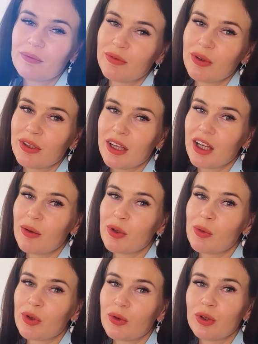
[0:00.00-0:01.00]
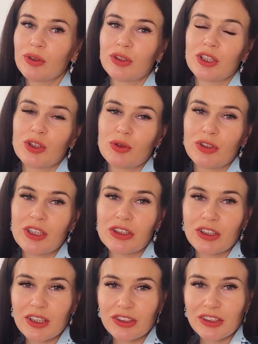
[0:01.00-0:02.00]
Today we will continue
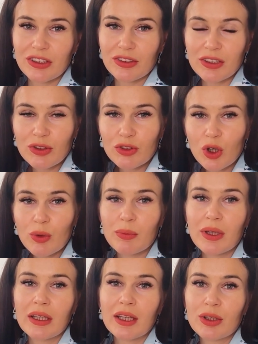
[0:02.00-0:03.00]
discussing this topic